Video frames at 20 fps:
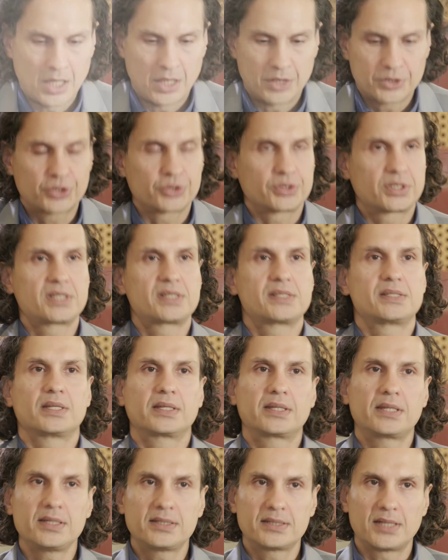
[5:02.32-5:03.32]
So this is a
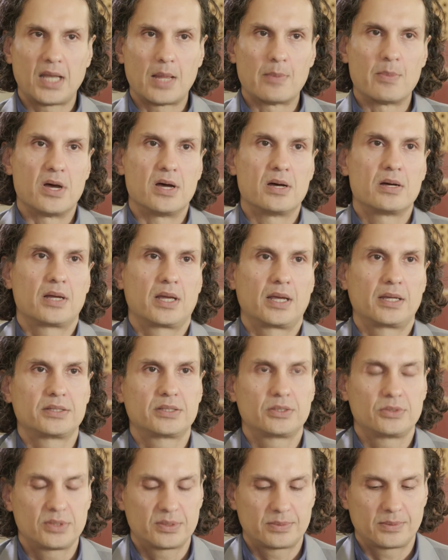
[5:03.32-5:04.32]
key dilemma, as
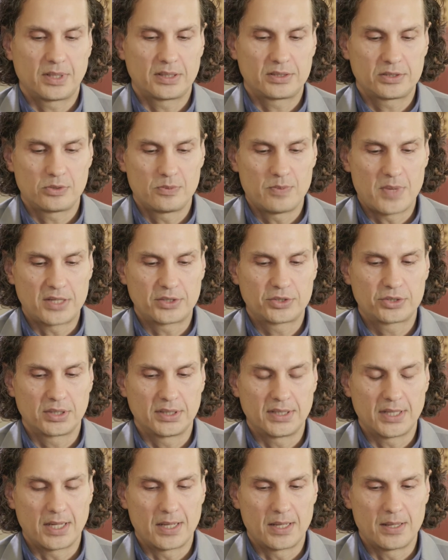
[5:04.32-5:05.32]
you
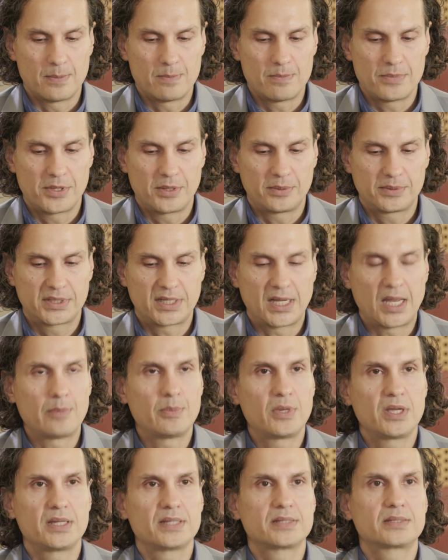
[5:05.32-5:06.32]
mentioned. The
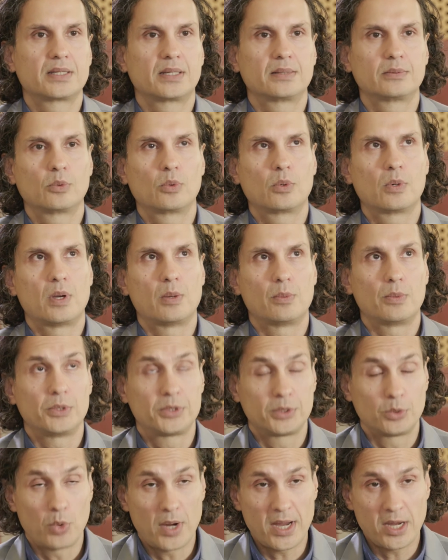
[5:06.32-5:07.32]
dilemma is that
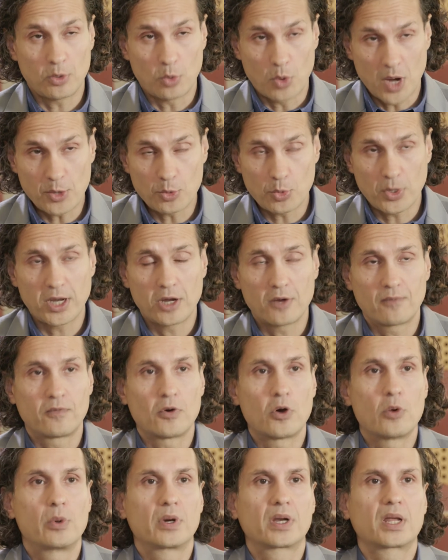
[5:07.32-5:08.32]
one way of
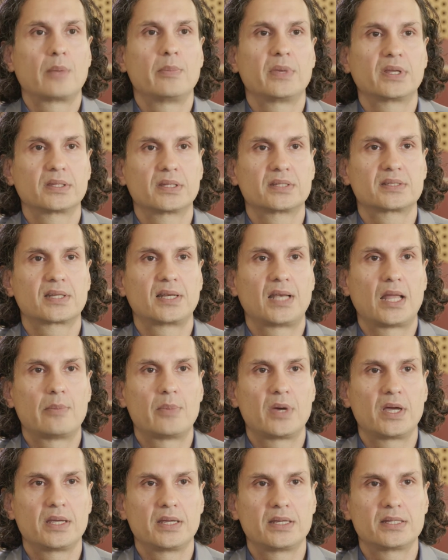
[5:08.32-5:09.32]
overcoming this
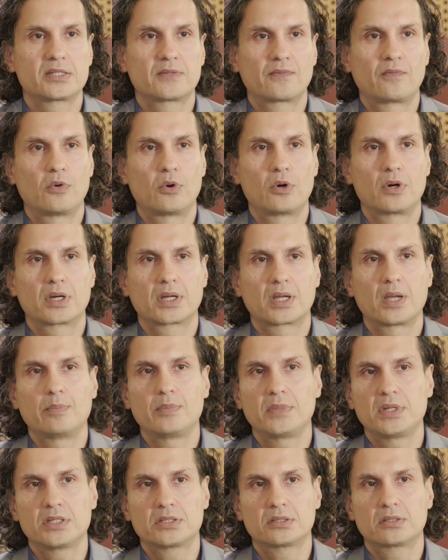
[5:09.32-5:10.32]
dilemma is for
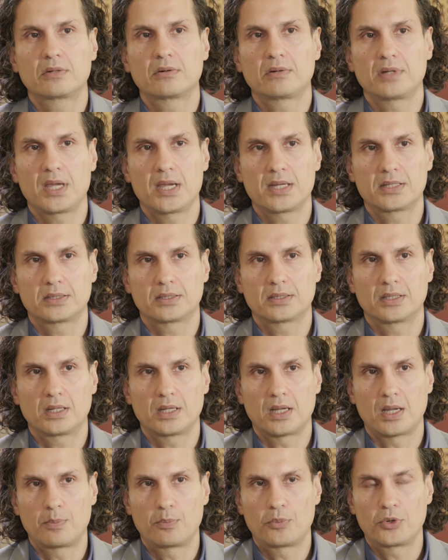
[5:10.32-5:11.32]
companies to create
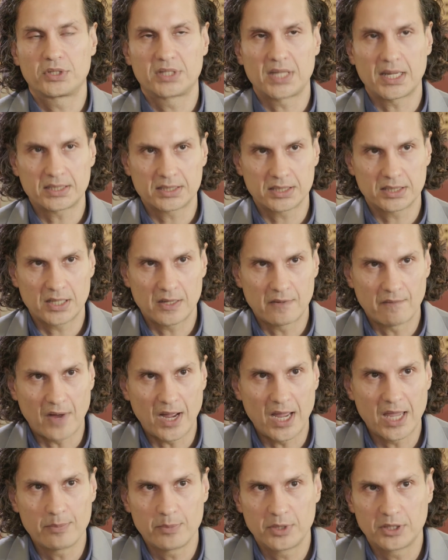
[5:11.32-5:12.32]
a protected
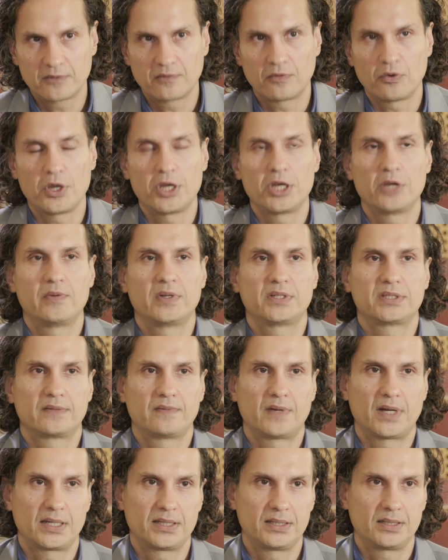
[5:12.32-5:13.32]
environment for innovative
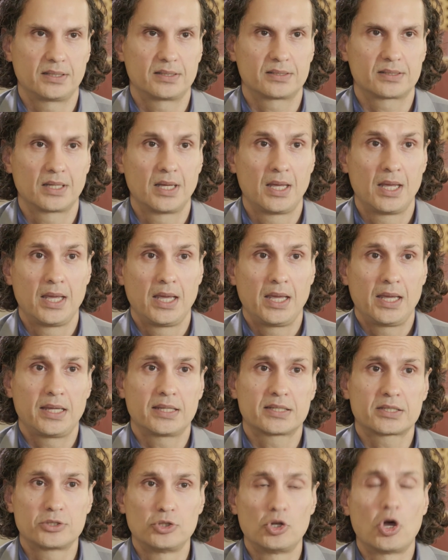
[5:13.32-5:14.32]
ideas.
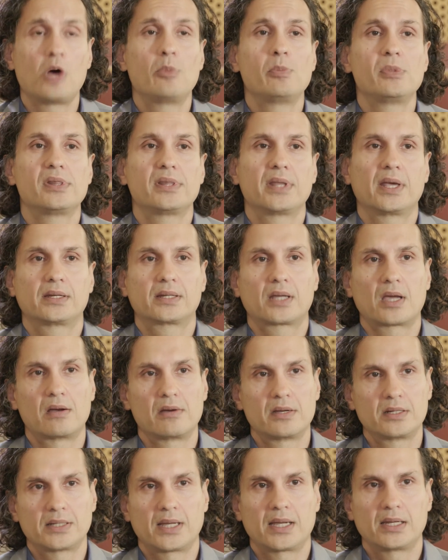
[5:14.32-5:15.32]
It's normal that
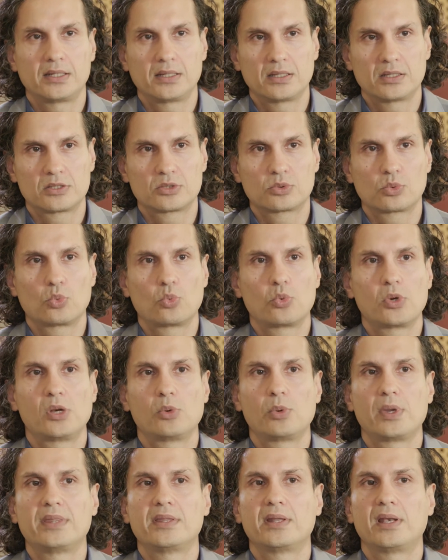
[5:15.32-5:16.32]
current ideas will
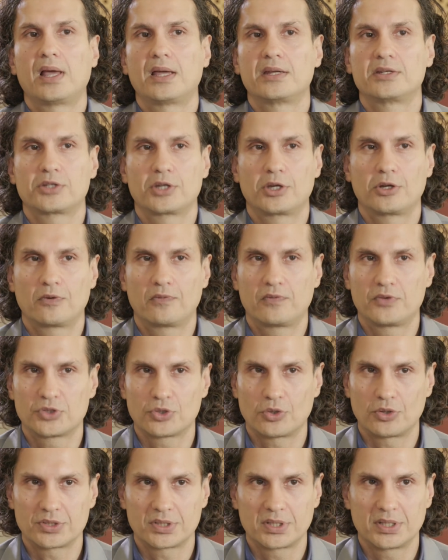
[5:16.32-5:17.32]
win the lion's share of
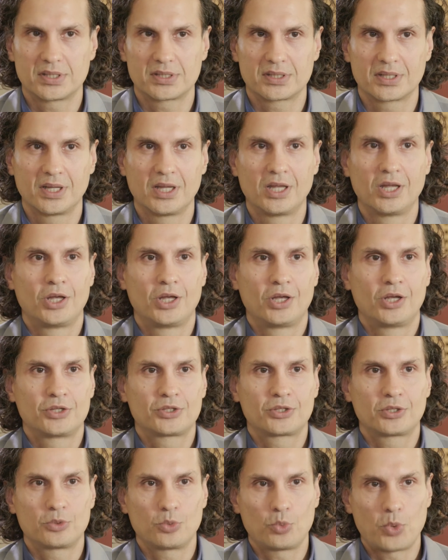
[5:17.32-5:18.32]
resources.
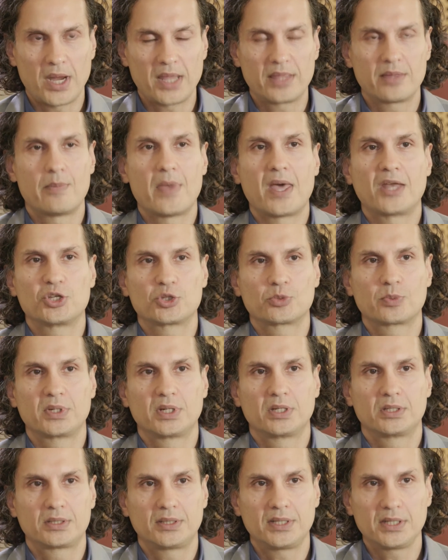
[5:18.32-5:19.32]
So the way the management
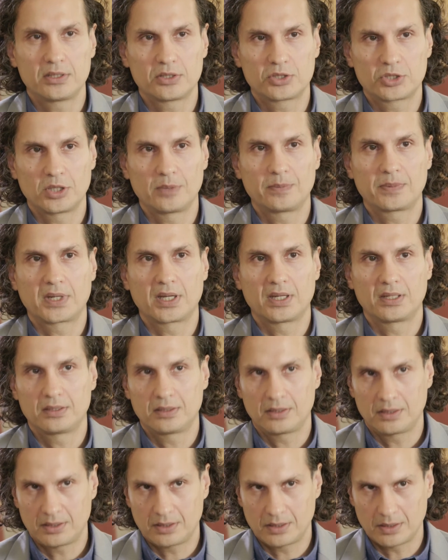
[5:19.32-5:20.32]
and leadership can
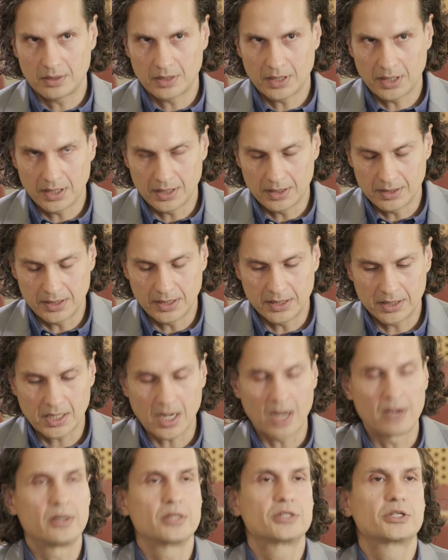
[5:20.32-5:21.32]

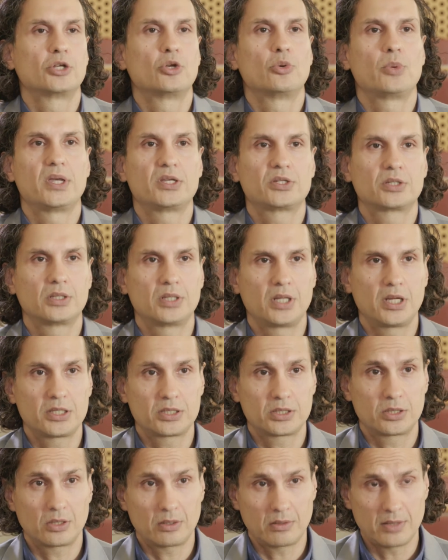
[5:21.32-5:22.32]
encourage innovation is
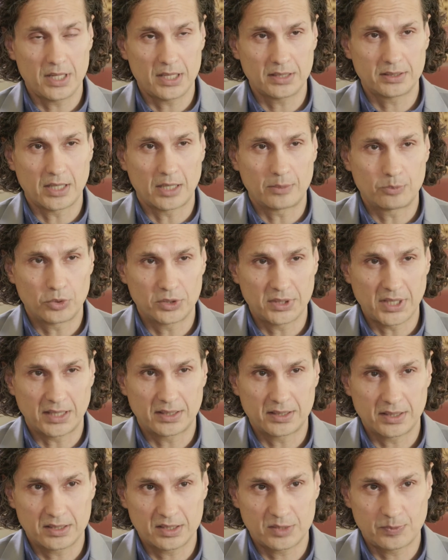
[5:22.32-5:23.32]
to create that
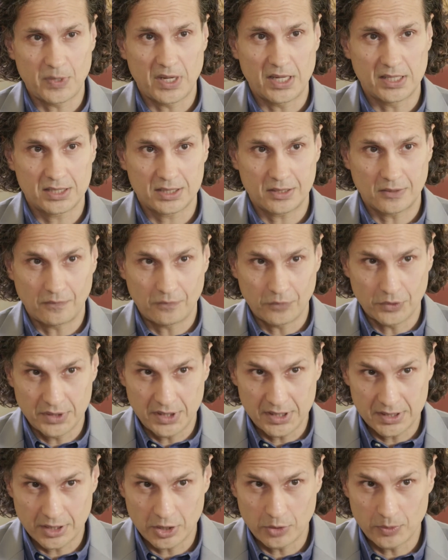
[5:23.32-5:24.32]
protected space for
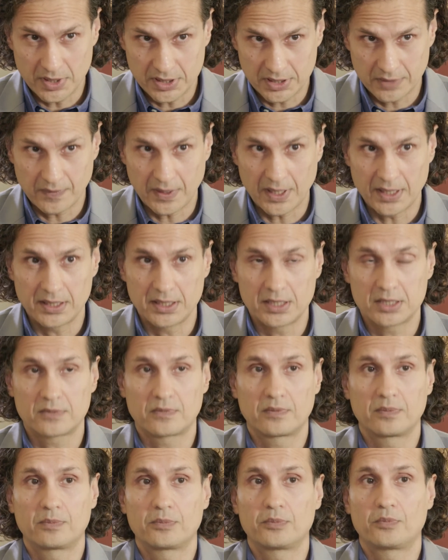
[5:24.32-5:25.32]
these innovative ideas,
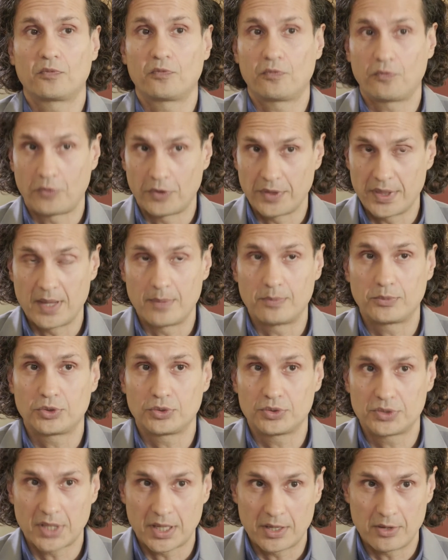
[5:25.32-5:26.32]
for them to
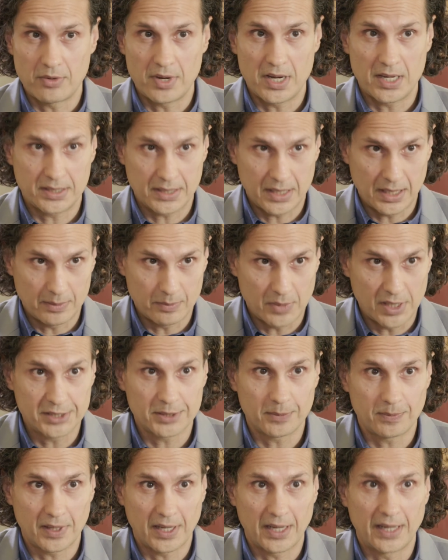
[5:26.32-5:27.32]
generate and
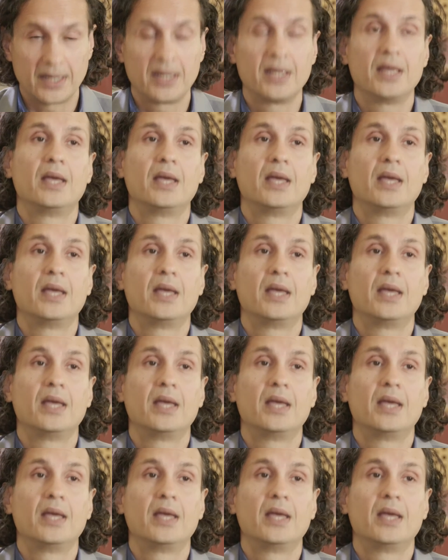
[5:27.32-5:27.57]
multiply